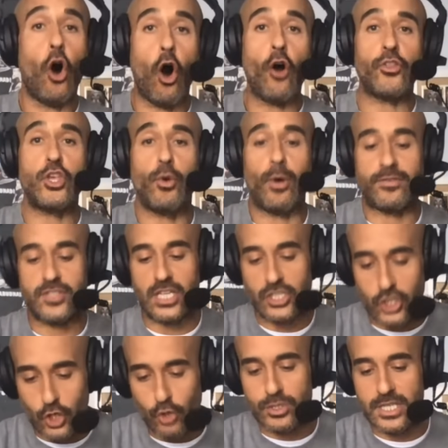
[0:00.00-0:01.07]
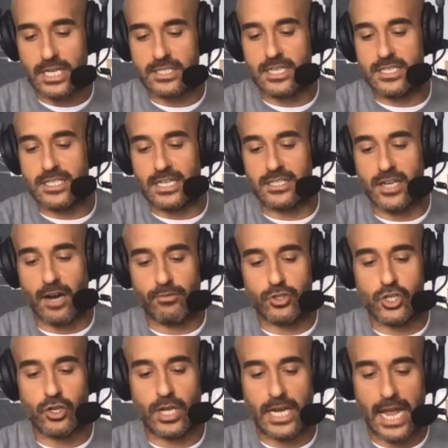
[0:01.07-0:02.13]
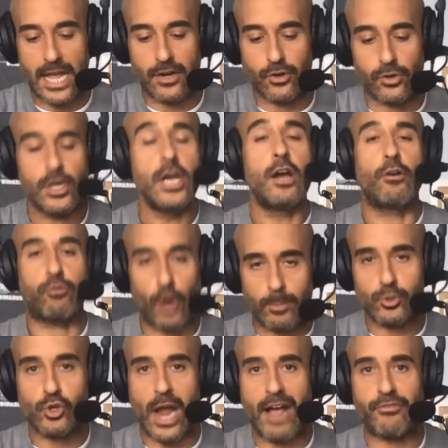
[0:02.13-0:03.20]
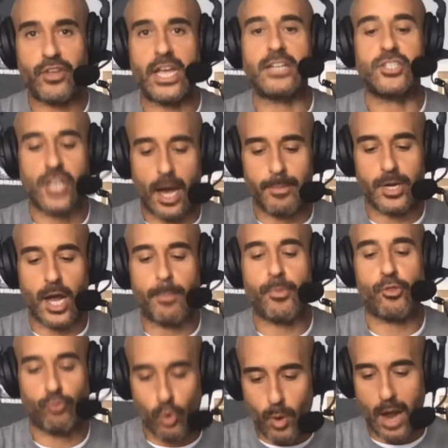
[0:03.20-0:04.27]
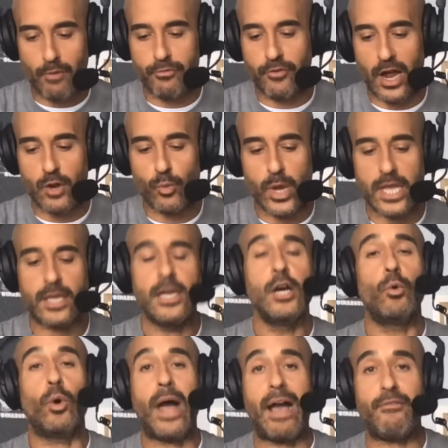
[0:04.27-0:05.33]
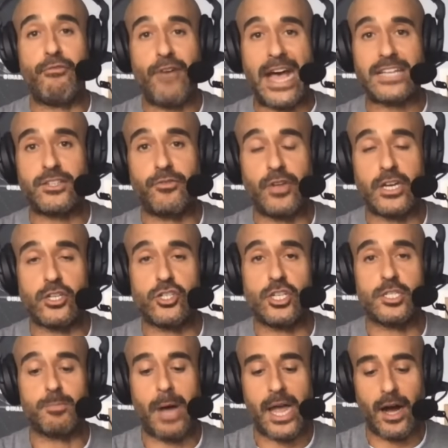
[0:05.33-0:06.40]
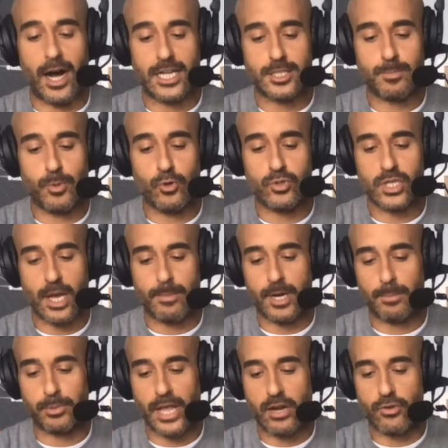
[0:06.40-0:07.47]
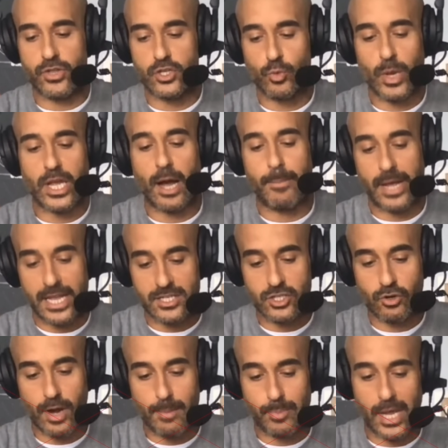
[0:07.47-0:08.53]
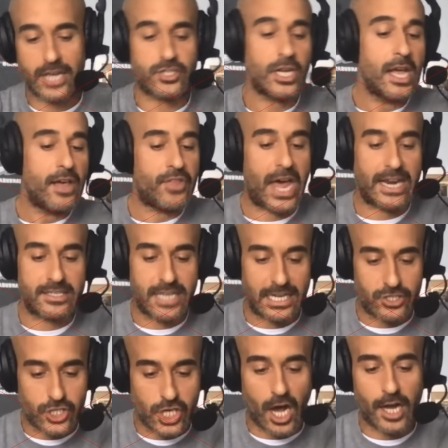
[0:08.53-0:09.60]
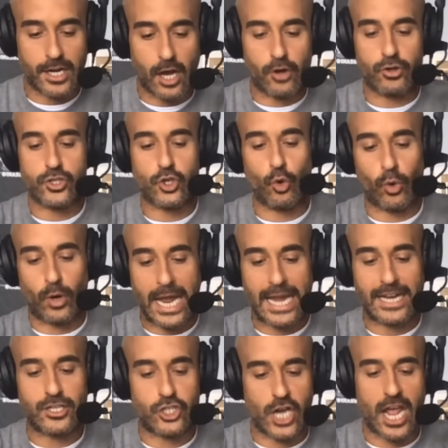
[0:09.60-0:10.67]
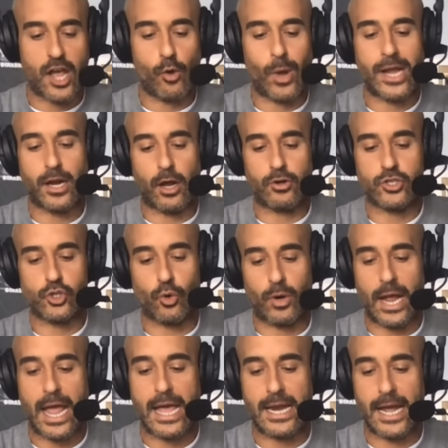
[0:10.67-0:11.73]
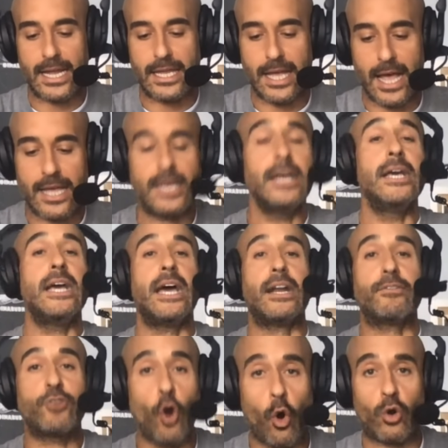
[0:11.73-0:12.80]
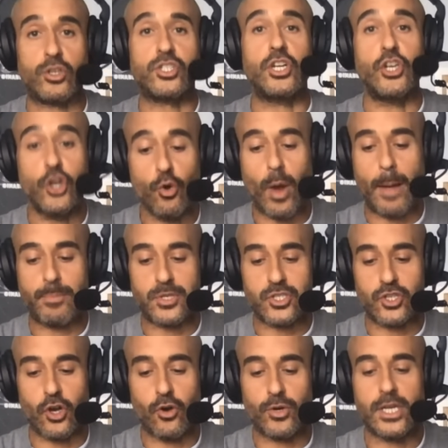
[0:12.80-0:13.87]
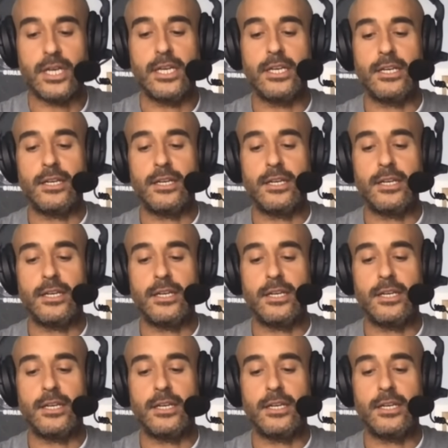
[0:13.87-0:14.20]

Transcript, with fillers: All the UFC 266 coverage you can handle from DraftKings coming up throughout fight week. We'll have fast finishes, my odds boost coming up later this week on my Instagram page. That is at Jon underscore Anik, J O N underscore A N I K. And of course, a new episode